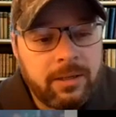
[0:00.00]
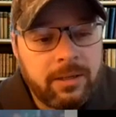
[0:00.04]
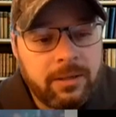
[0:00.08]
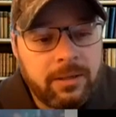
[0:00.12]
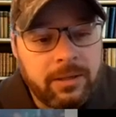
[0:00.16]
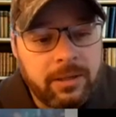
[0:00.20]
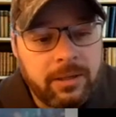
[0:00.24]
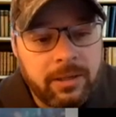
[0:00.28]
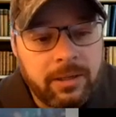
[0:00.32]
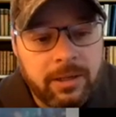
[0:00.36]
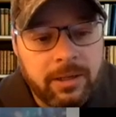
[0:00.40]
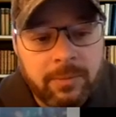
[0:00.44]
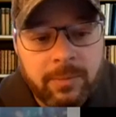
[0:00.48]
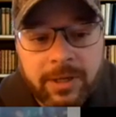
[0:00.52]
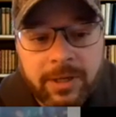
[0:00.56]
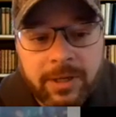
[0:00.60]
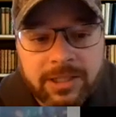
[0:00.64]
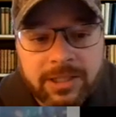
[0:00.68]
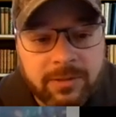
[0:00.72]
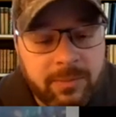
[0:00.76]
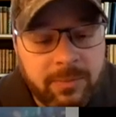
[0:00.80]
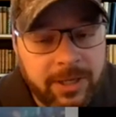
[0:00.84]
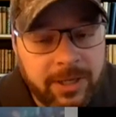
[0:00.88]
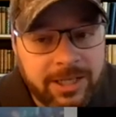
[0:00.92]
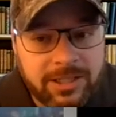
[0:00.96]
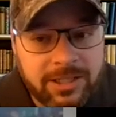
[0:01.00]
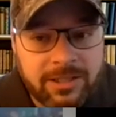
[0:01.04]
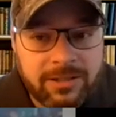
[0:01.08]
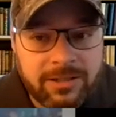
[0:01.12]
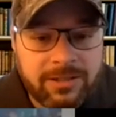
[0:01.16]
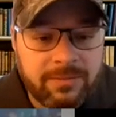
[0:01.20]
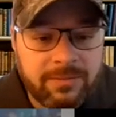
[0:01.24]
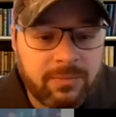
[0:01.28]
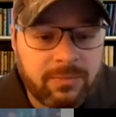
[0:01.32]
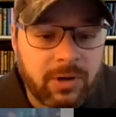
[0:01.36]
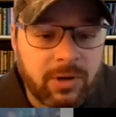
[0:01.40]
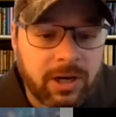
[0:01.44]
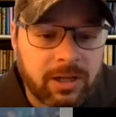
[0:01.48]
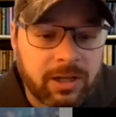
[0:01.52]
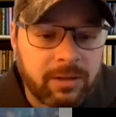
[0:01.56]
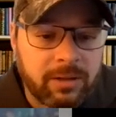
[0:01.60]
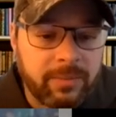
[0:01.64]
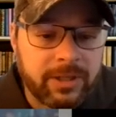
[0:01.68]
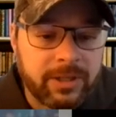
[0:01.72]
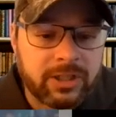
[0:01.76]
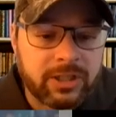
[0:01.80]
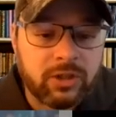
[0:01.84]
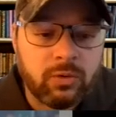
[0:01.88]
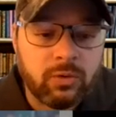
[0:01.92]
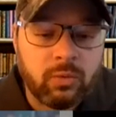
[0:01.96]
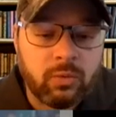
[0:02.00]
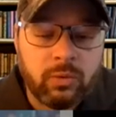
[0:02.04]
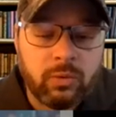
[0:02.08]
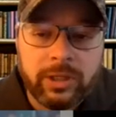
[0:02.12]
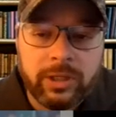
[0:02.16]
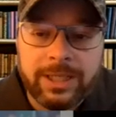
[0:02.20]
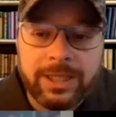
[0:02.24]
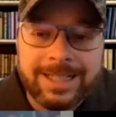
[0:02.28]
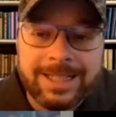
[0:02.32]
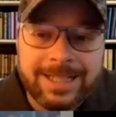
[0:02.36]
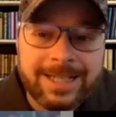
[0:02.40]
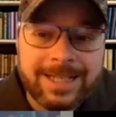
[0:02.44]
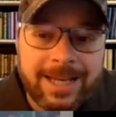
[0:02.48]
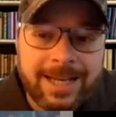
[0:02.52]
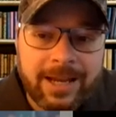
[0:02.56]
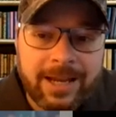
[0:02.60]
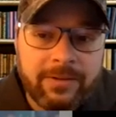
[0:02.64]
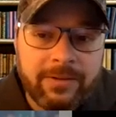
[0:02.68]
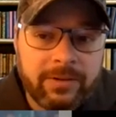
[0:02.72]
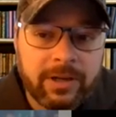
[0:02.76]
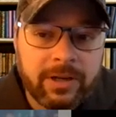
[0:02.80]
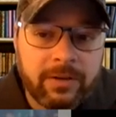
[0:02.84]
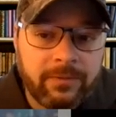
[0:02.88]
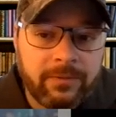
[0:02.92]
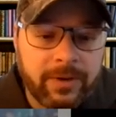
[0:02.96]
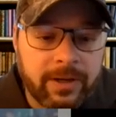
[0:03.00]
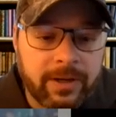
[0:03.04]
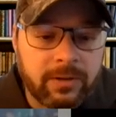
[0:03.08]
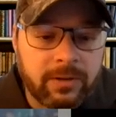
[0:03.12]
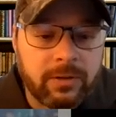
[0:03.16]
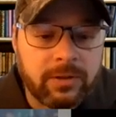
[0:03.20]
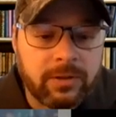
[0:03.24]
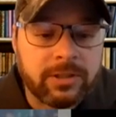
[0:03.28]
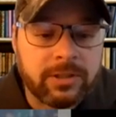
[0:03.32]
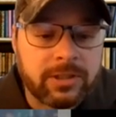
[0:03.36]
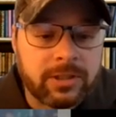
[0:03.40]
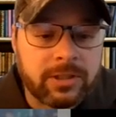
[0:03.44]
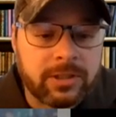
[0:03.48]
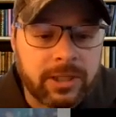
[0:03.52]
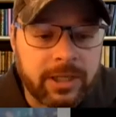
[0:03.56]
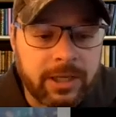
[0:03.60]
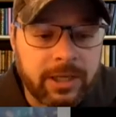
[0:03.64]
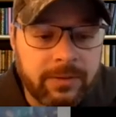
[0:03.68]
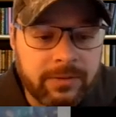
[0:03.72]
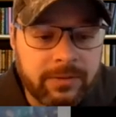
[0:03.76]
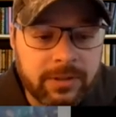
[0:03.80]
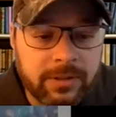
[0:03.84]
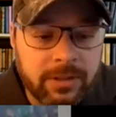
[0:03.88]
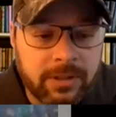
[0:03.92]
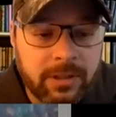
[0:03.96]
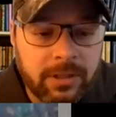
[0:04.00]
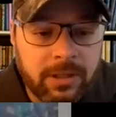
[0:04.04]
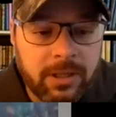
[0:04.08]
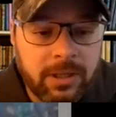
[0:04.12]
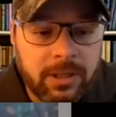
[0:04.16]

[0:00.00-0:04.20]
The Emancipation Proclamation really didn't have any effect on slaves